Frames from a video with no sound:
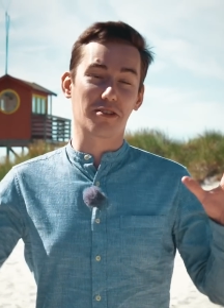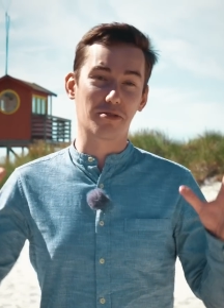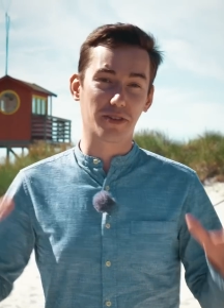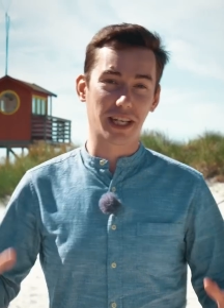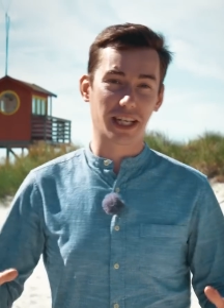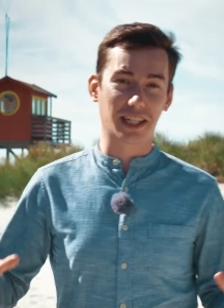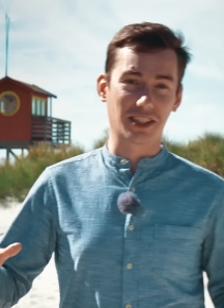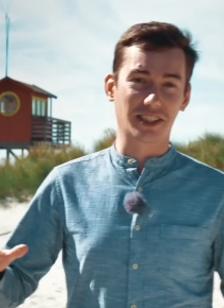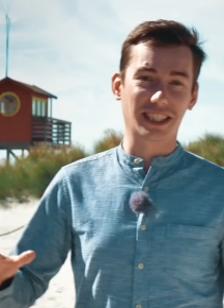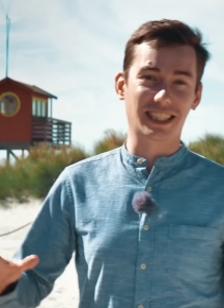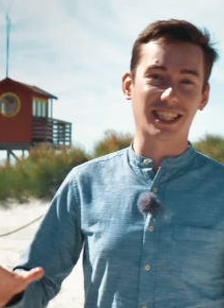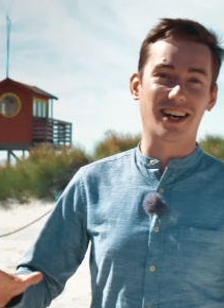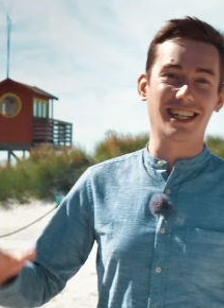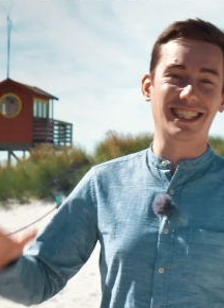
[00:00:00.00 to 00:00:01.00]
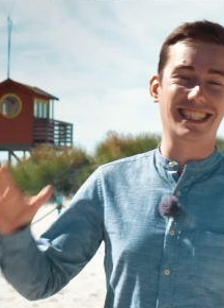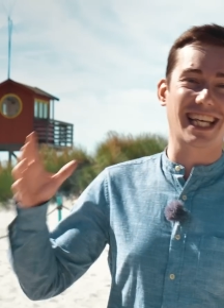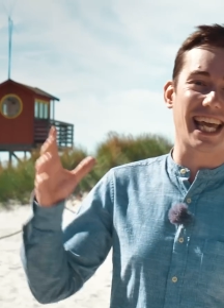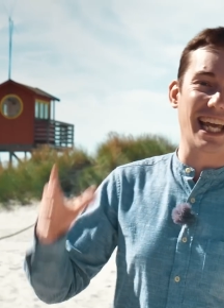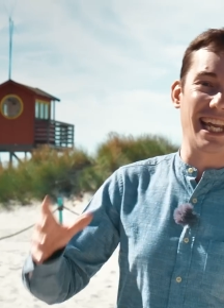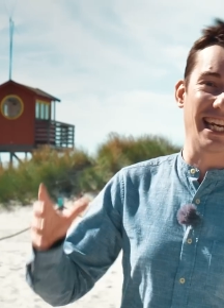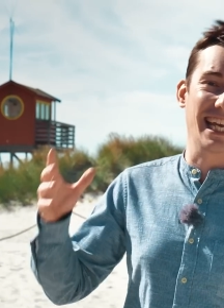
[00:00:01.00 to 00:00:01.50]
vehicle designs
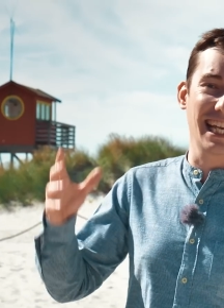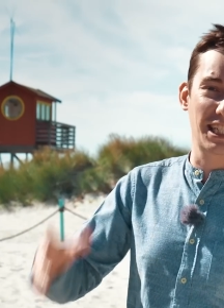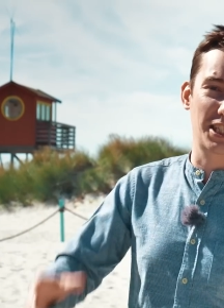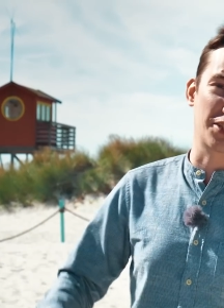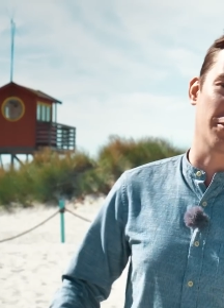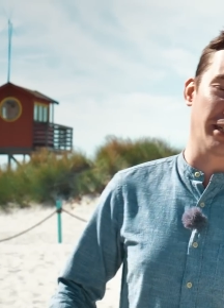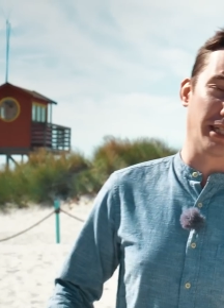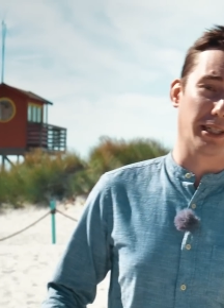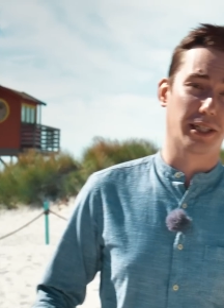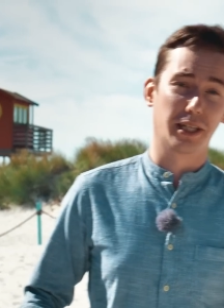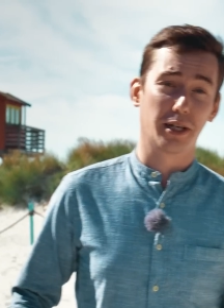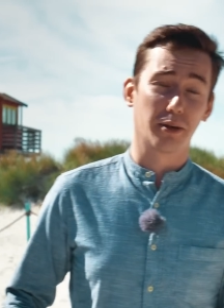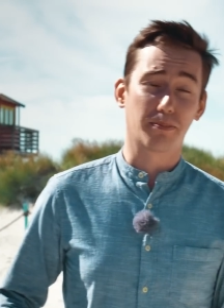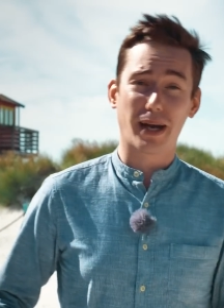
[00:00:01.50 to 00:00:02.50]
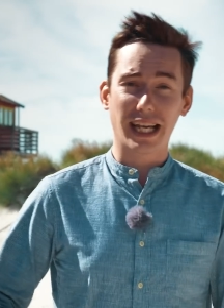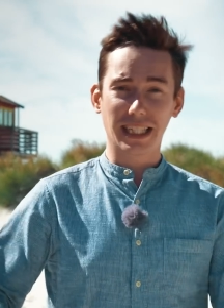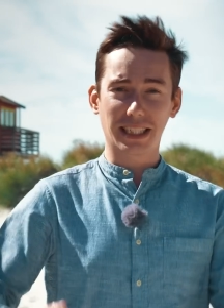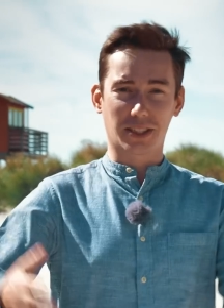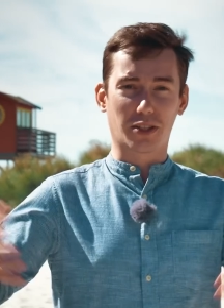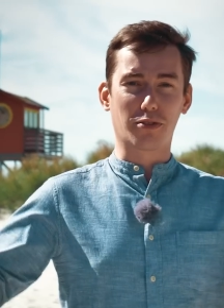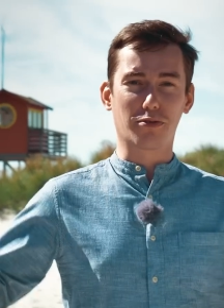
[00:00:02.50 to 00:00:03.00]
in history.
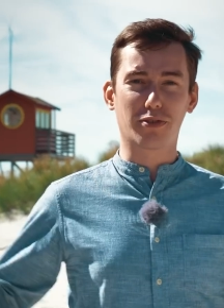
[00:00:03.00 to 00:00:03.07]
Based on a